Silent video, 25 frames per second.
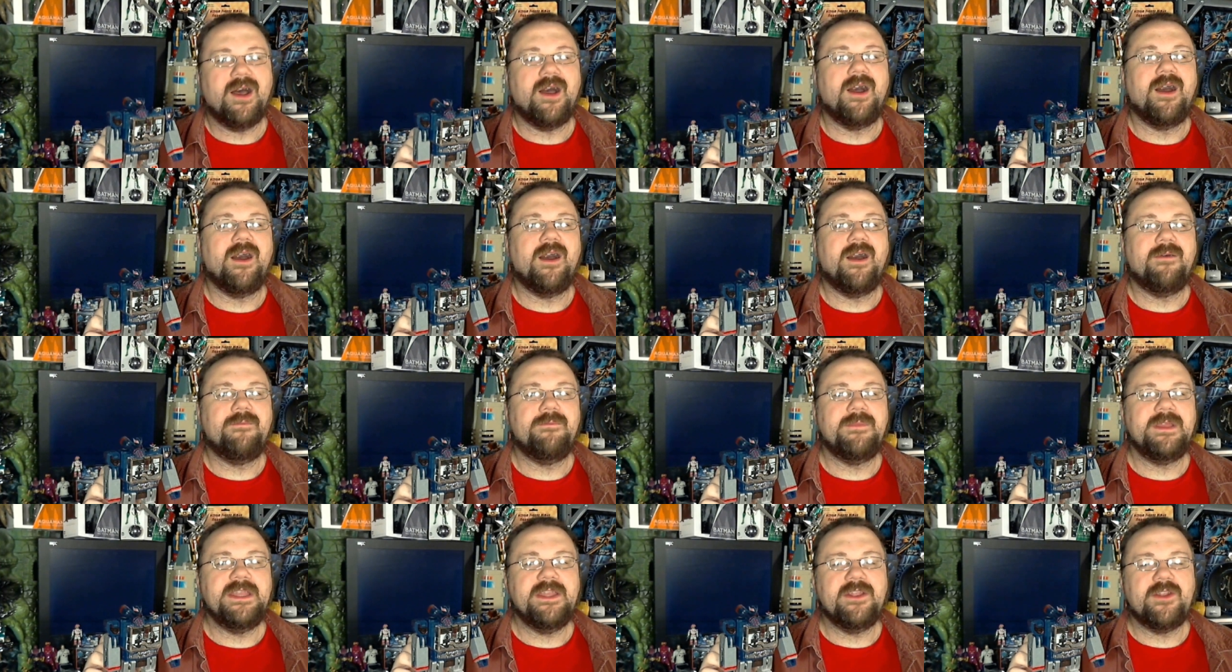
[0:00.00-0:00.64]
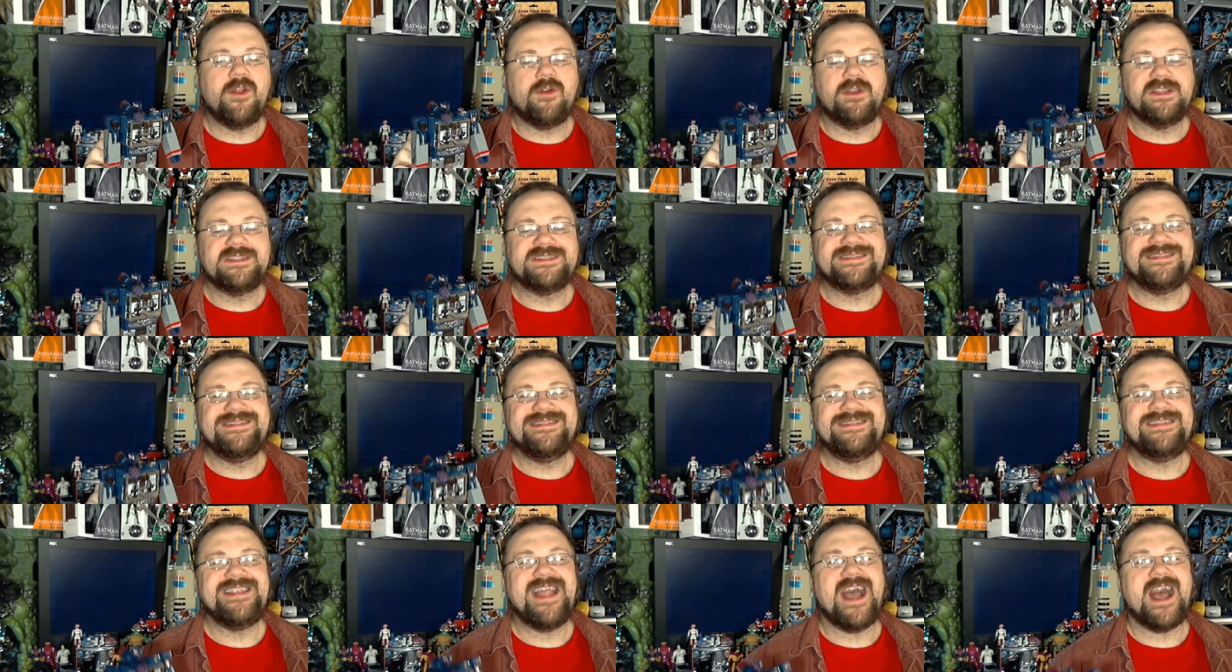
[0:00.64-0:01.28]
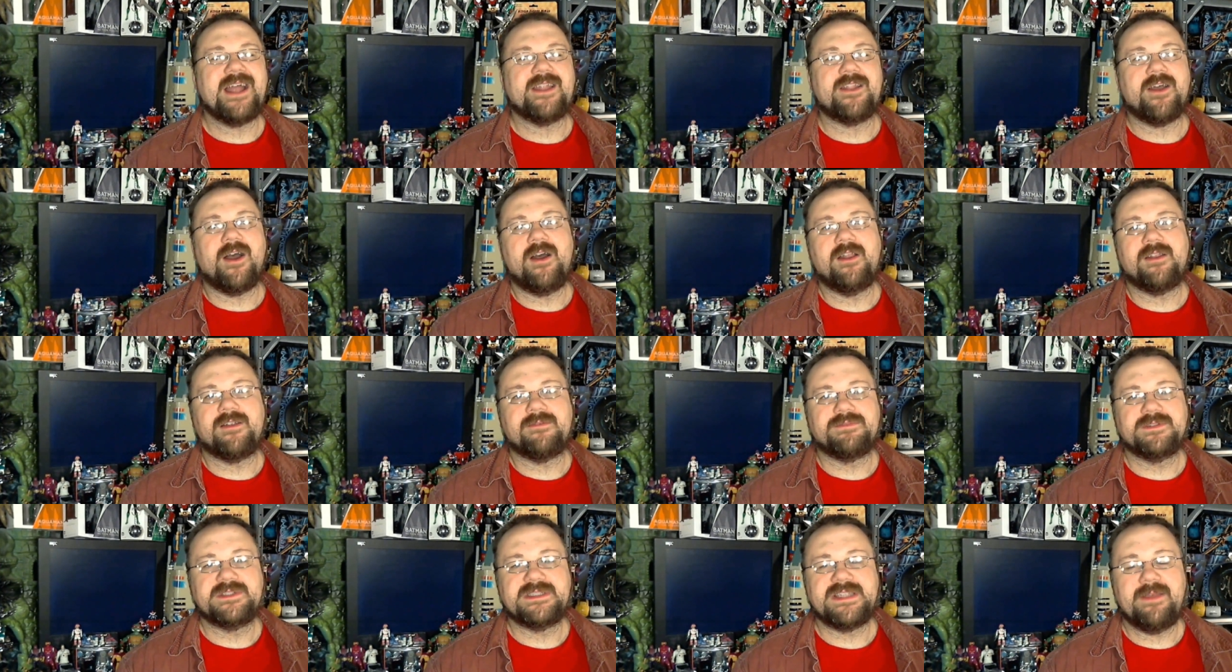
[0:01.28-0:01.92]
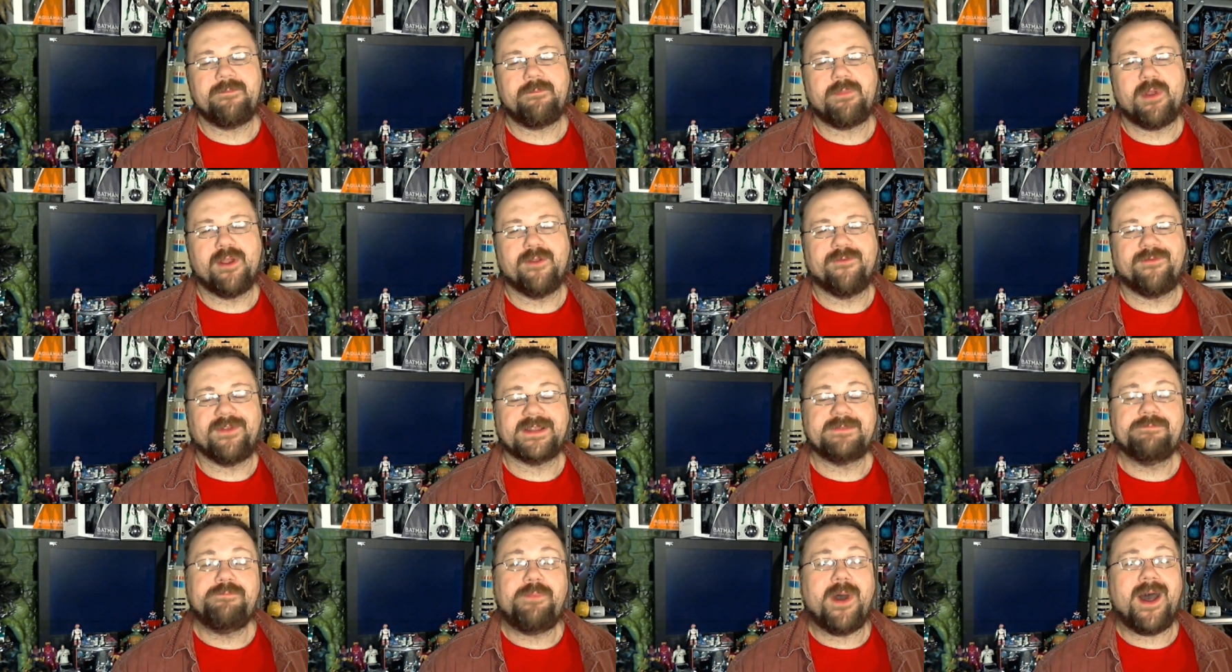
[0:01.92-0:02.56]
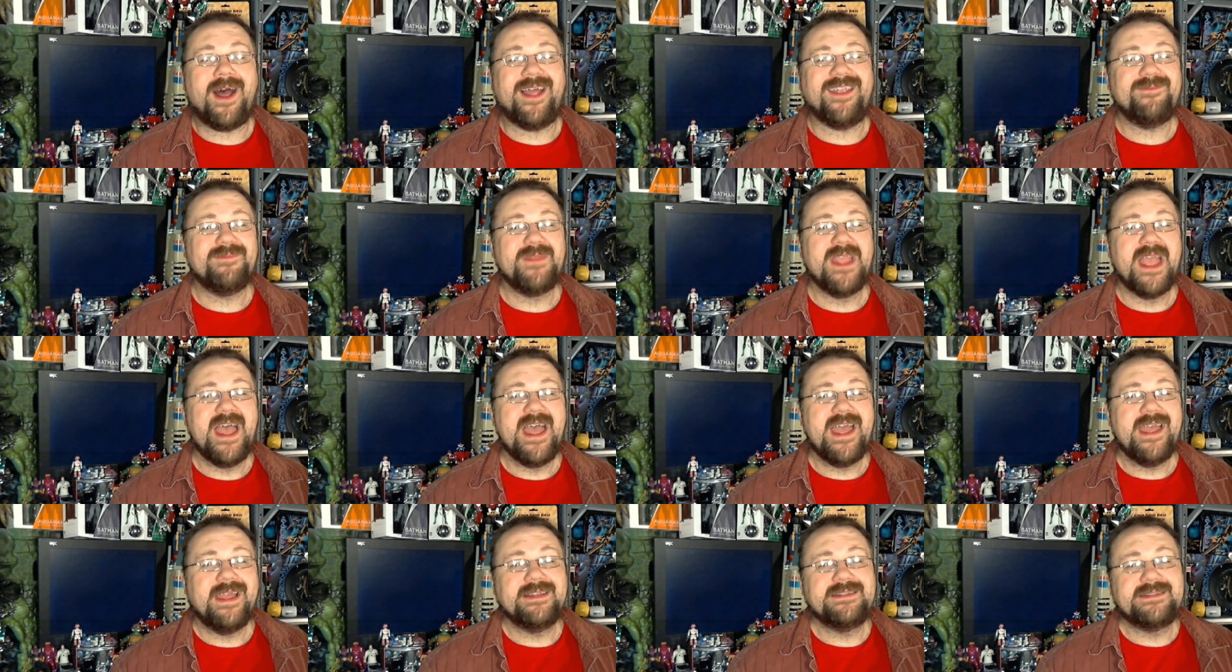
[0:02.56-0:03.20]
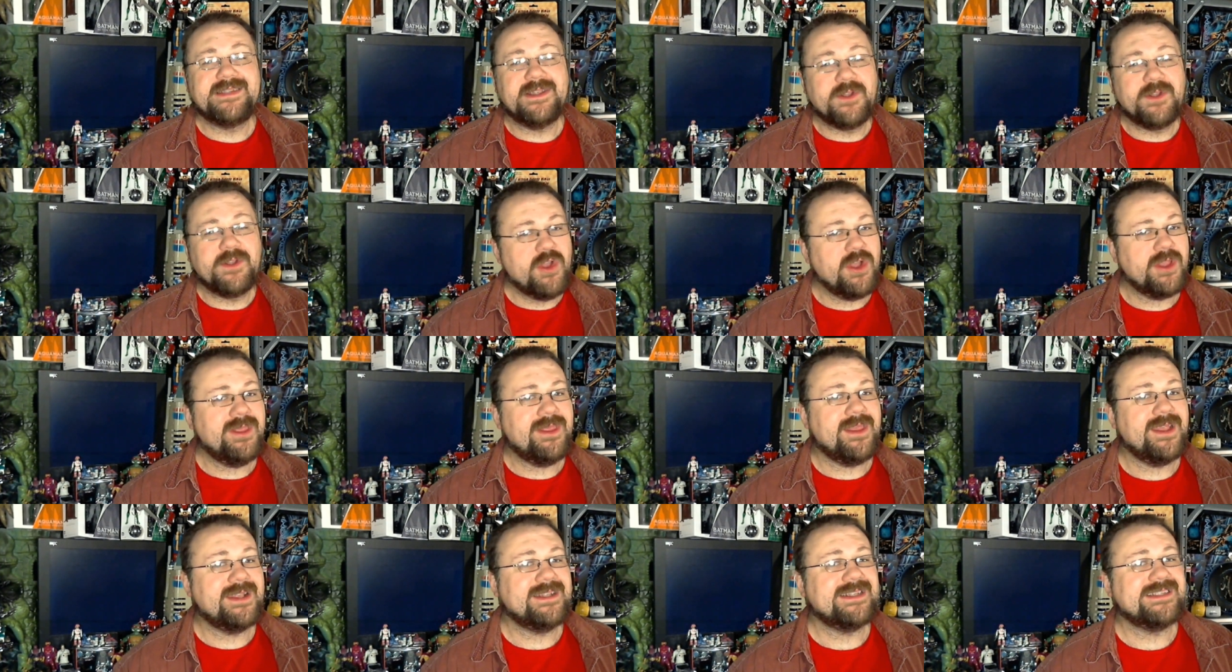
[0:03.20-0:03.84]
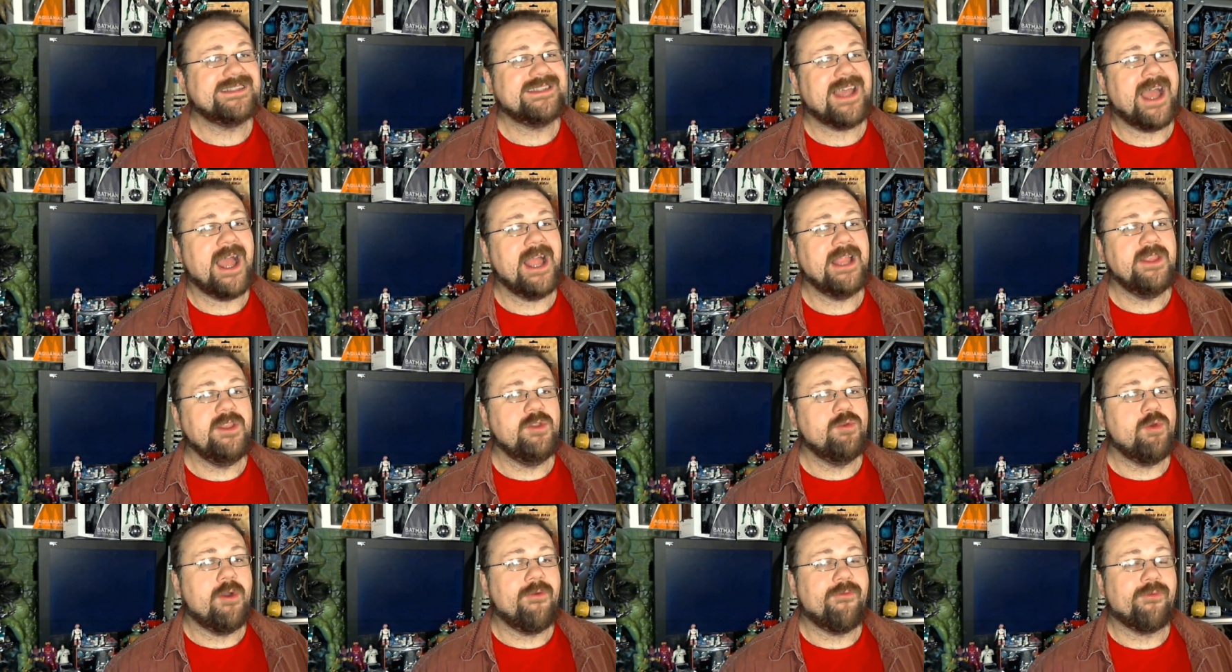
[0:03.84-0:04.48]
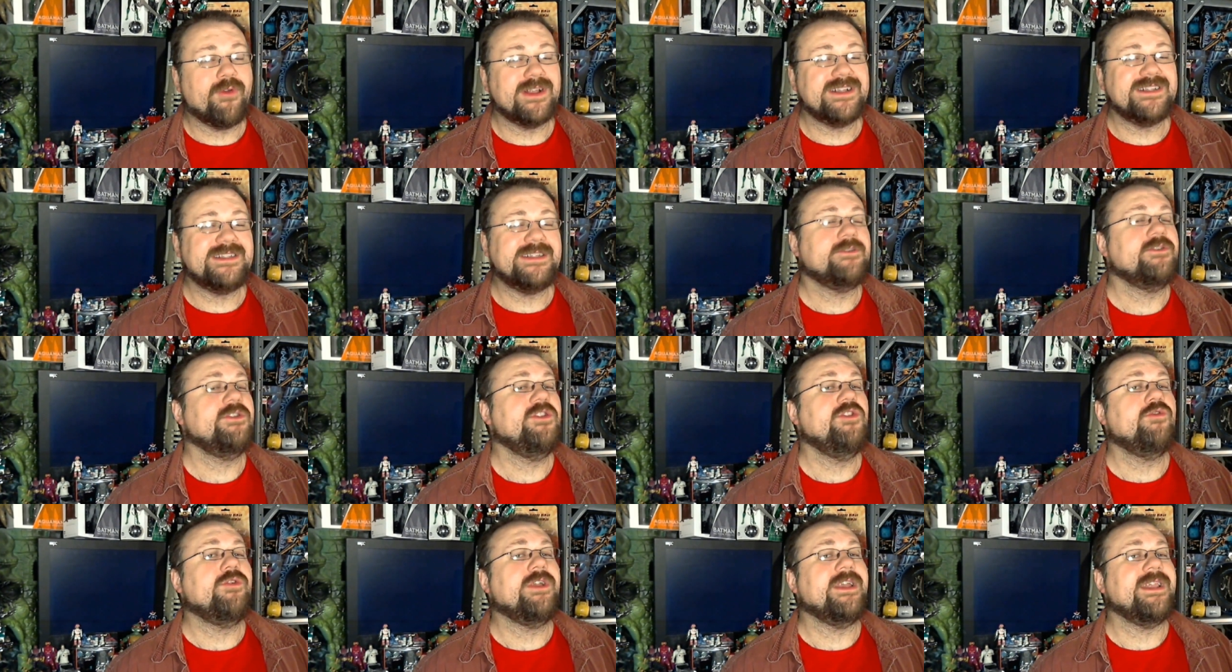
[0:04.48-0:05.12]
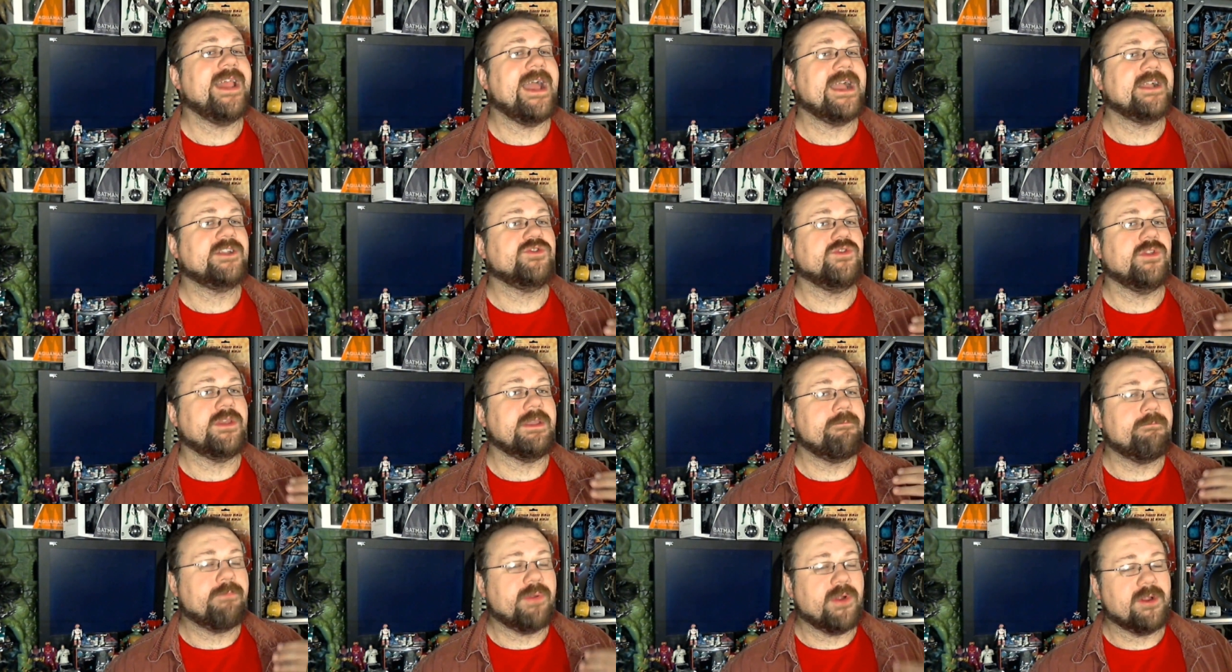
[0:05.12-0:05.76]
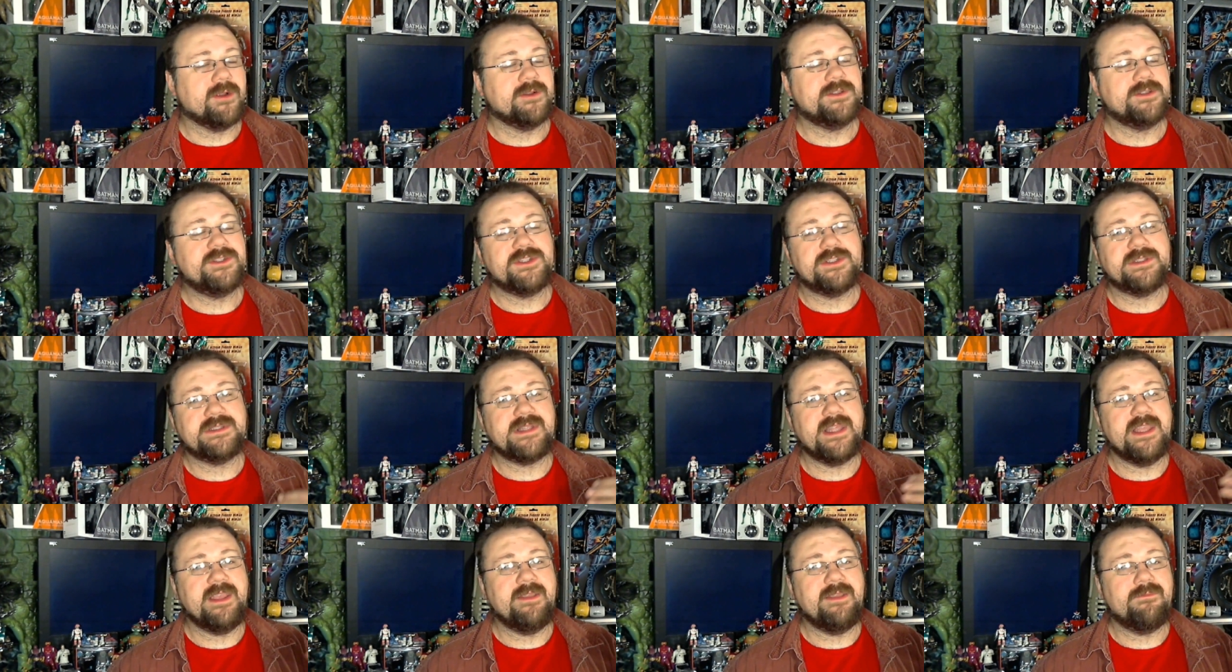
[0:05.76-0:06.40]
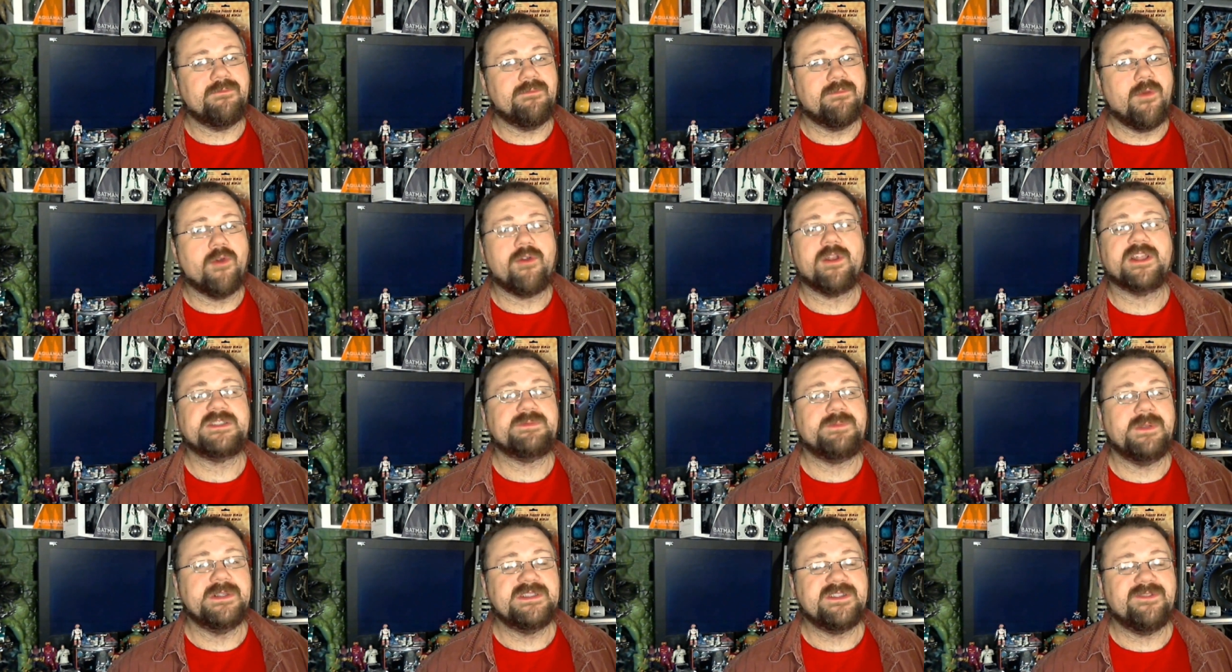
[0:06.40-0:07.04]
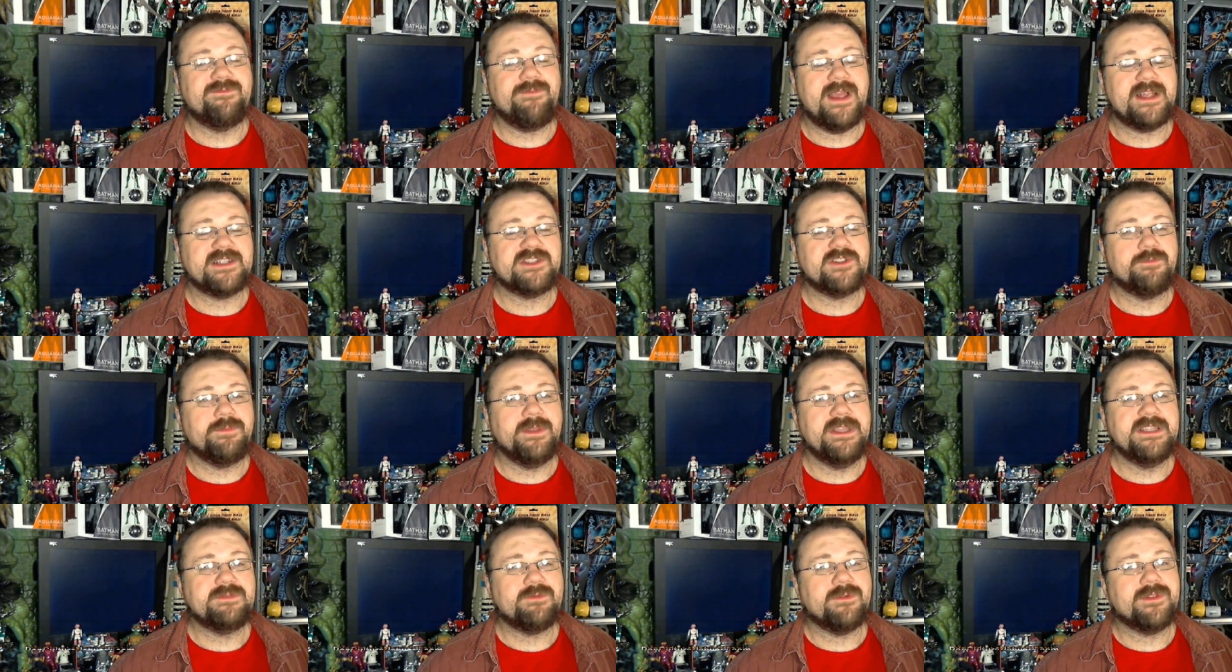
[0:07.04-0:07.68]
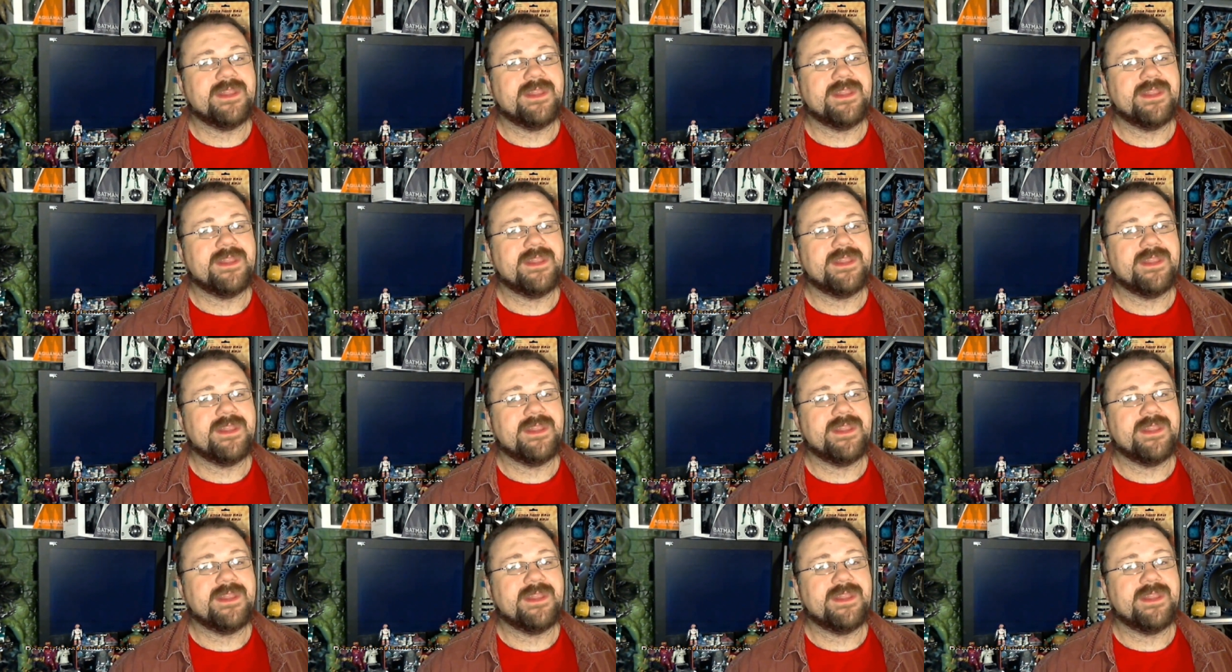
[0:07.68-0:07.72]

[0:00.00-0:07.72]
Um, you know, it's not 100% perfect, but is it a good thing to tide you over until you can actually purchase the more expensive masterpiece?